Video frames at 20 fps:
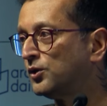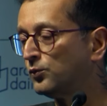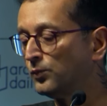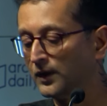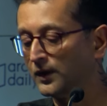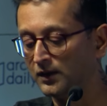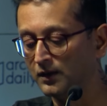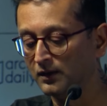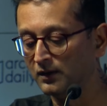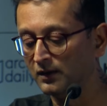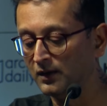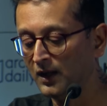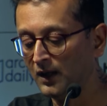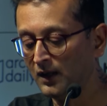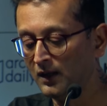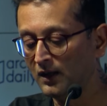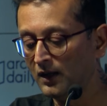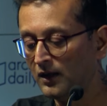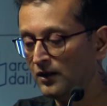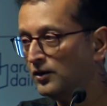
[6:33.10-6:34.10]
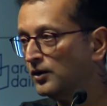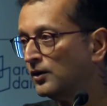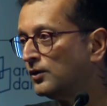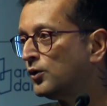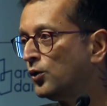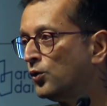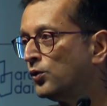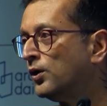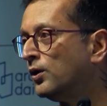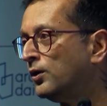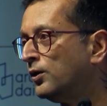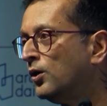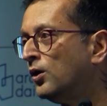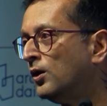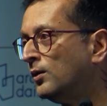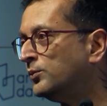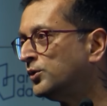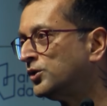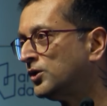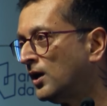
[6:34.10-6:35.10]
within Indian codal
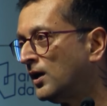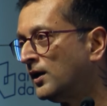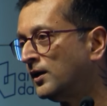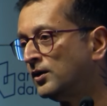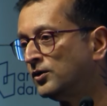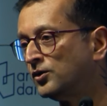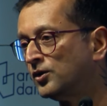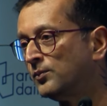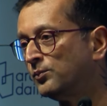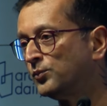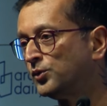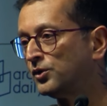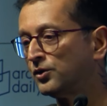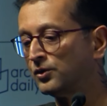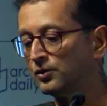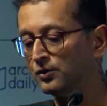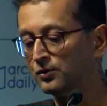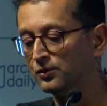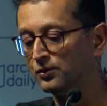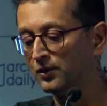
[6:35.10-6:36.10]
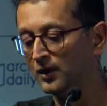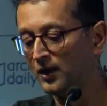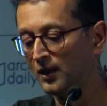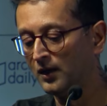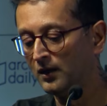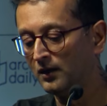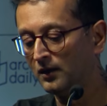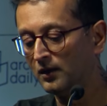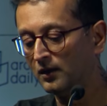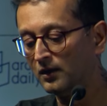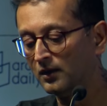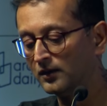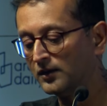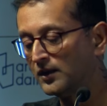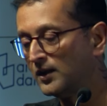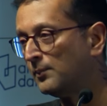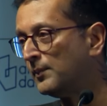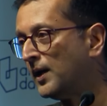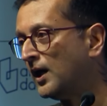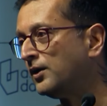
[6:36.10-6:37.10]
norms, running them through
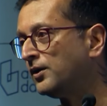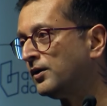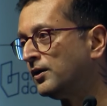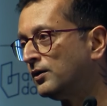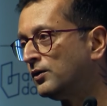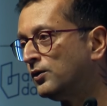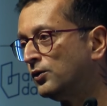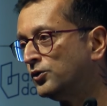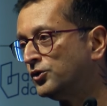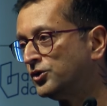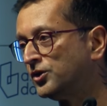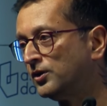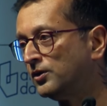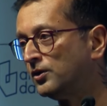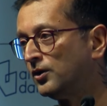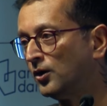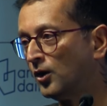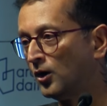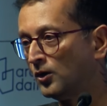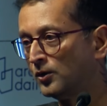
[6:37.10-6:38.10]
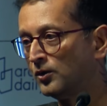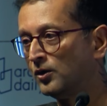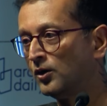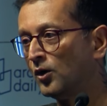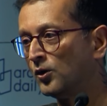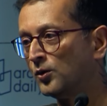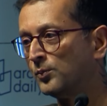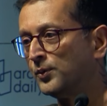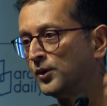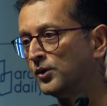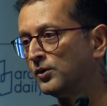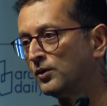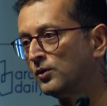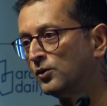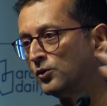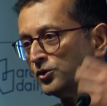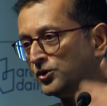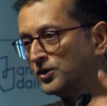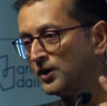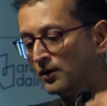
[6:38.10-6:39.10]
the American codes and the European
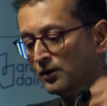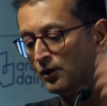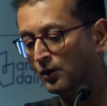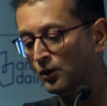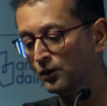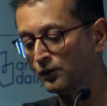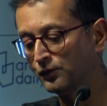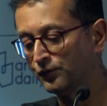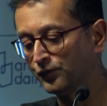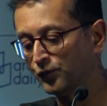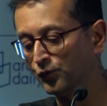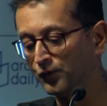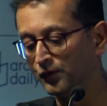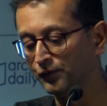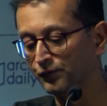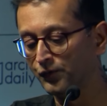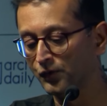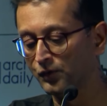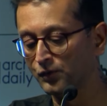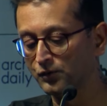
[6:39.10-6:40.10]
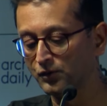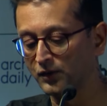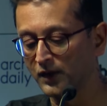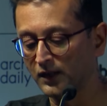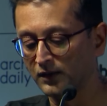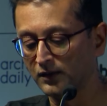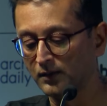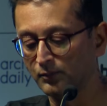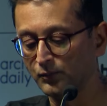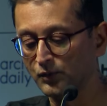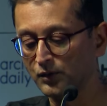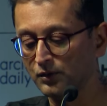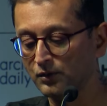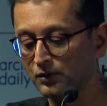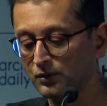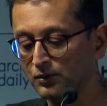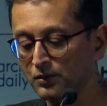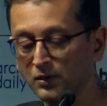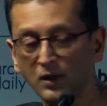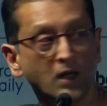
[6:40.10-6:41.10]
codes, and a lot of to and fro to get them
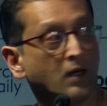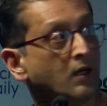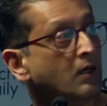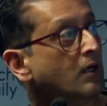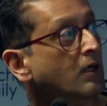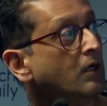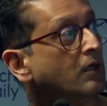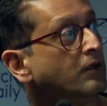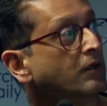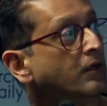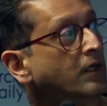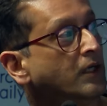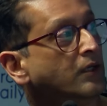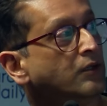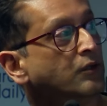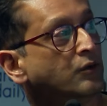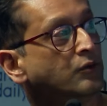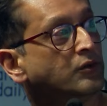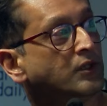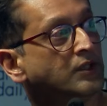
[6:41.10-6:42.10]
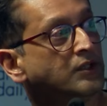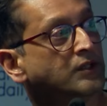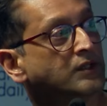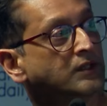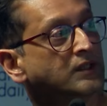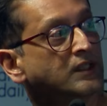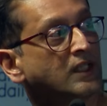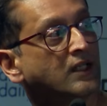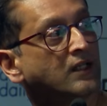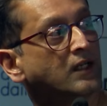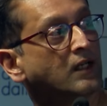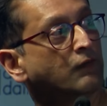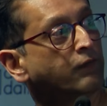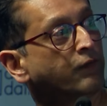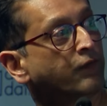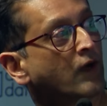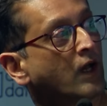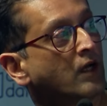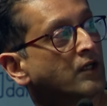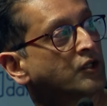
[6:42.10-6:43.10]
to agree to this, sitting
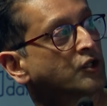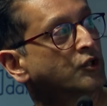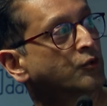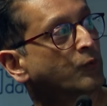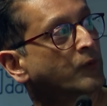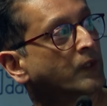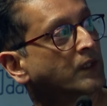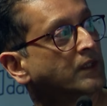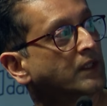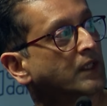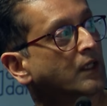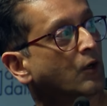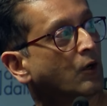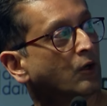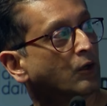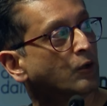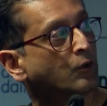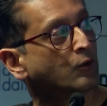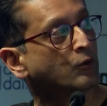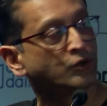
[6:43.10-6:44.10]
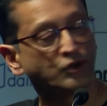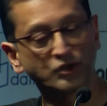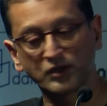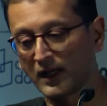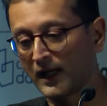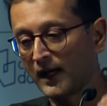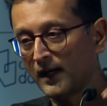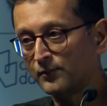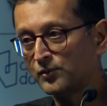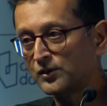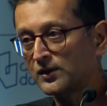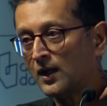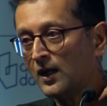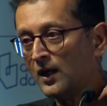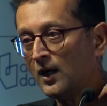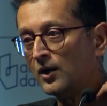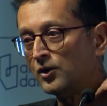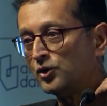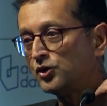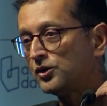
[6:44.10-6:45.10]
flush with the hollow core slabs.
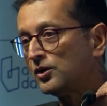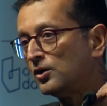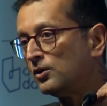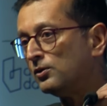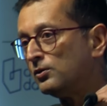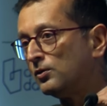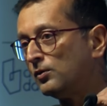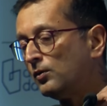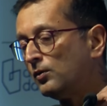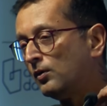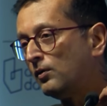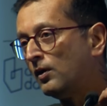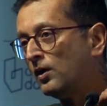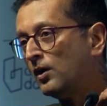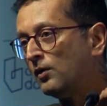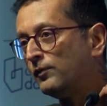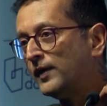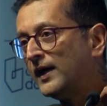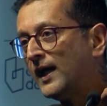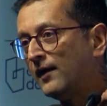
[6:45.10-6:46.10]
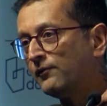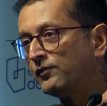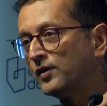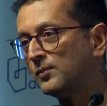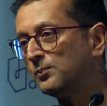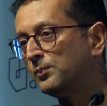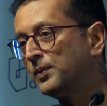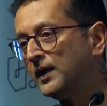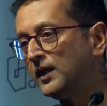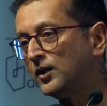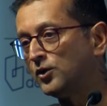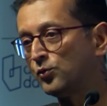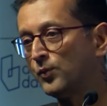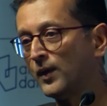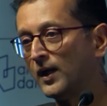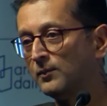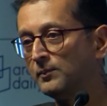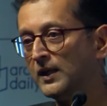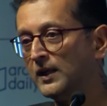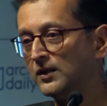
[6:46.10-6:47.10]
So we have complete
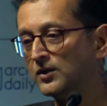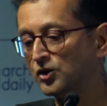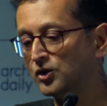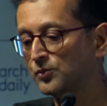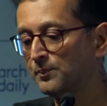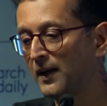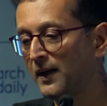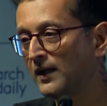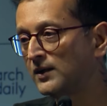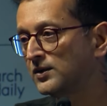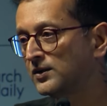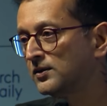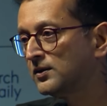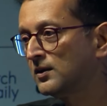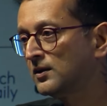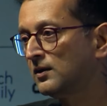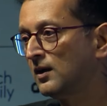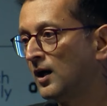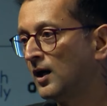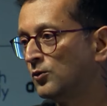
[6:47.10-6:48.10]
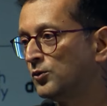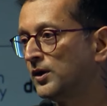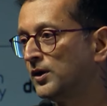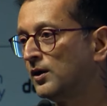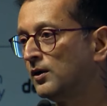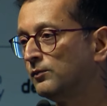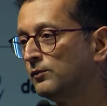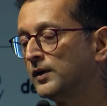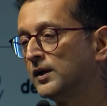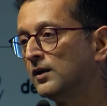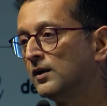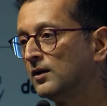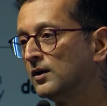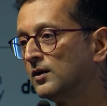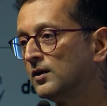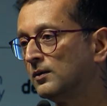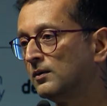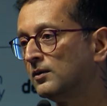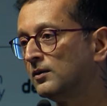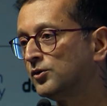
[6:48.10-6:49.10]
12-meter spans out here within
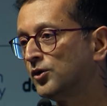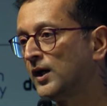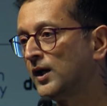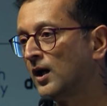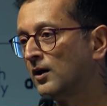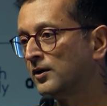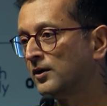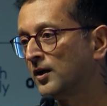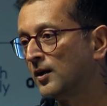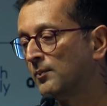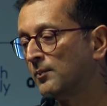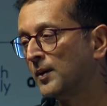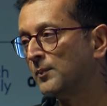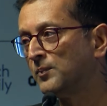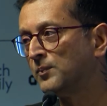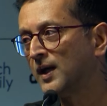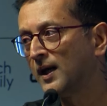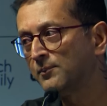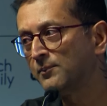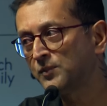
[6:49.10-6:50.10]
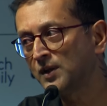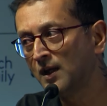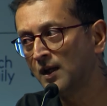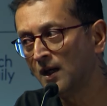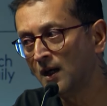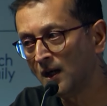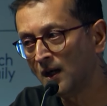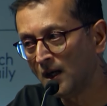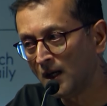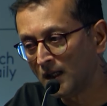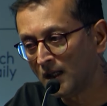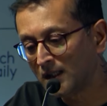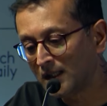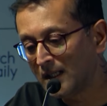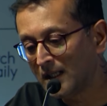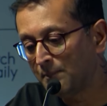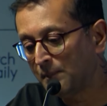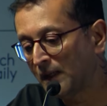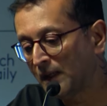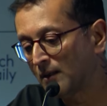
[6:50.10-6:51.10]
a 300 depth,
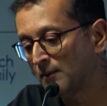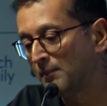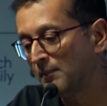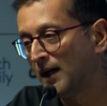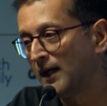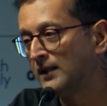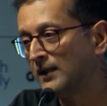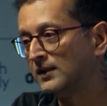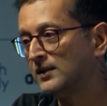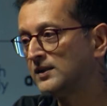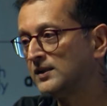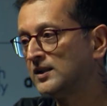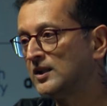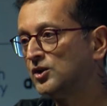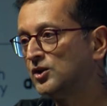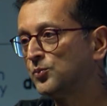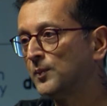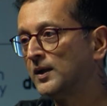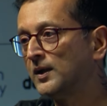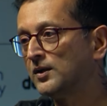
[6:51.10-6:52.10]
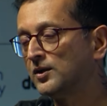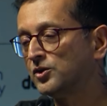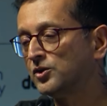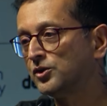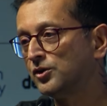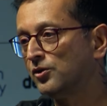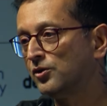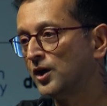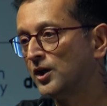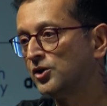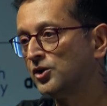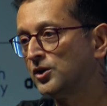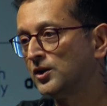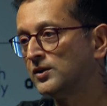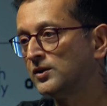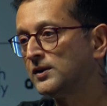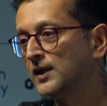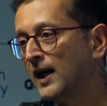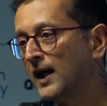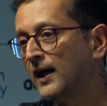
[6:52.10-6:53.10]
keeping in mind the seismic
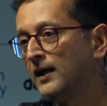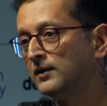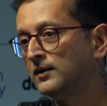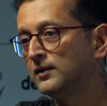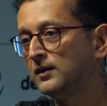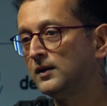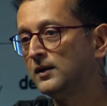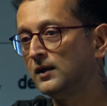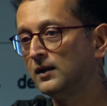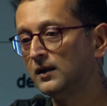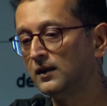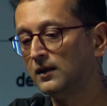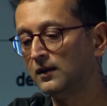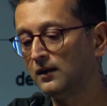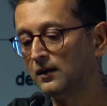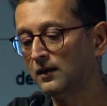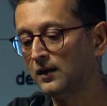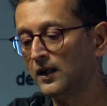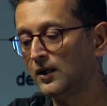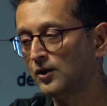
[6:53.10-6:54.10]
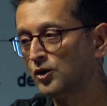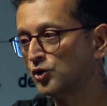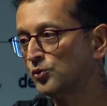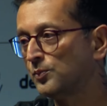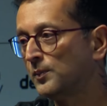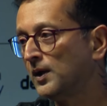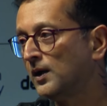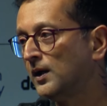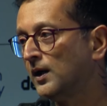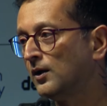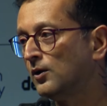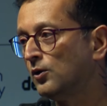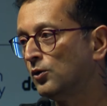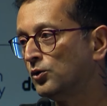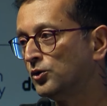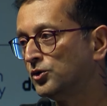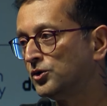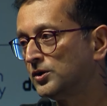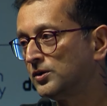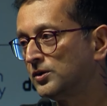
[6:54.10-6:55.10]
considerations and the latest building codes,